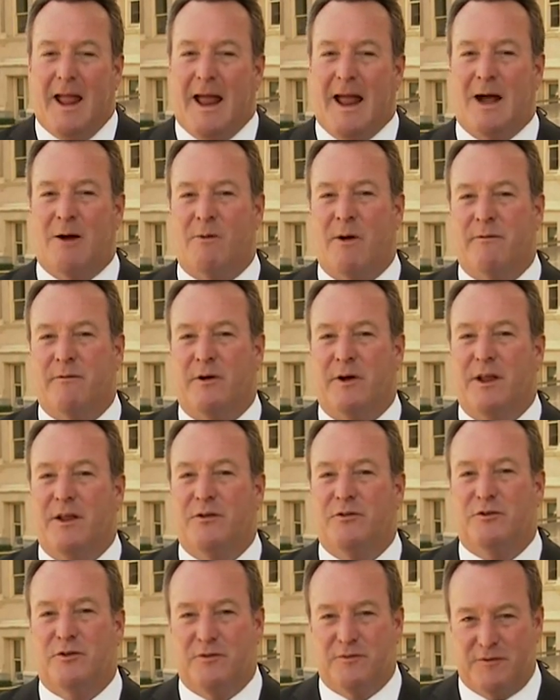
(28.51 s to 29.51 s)
However,
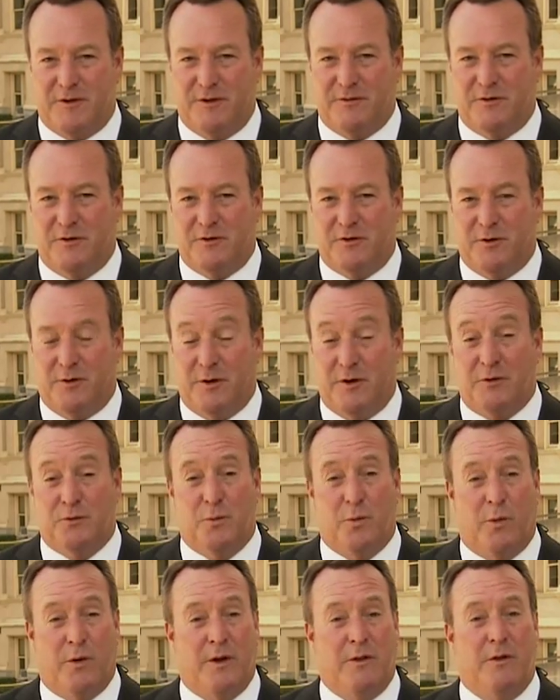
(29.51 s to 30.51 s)
his defense
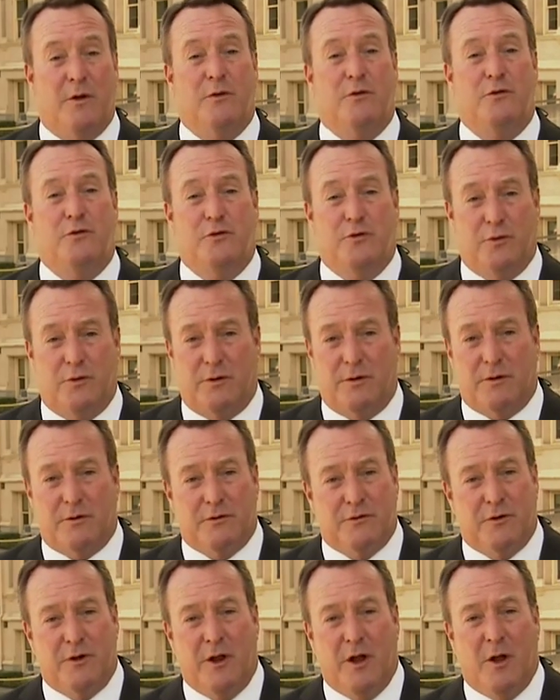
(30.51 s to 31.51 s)
attorneys worry those
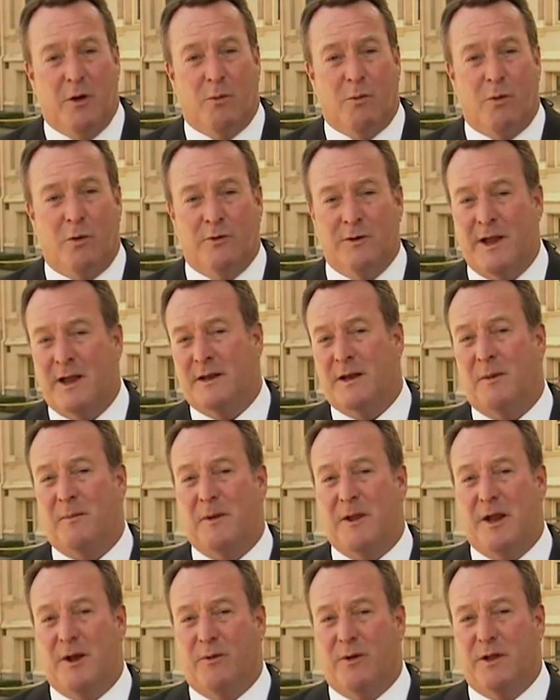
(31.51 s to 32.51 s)
jurors won't end
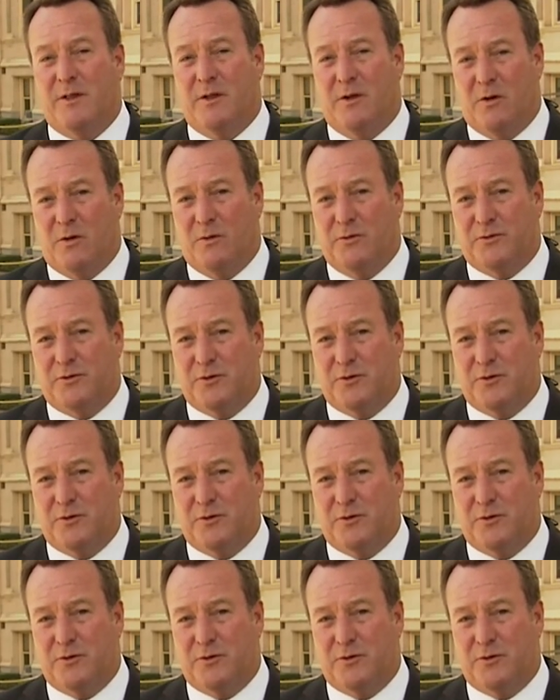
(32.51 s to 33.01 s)
up hearing the whole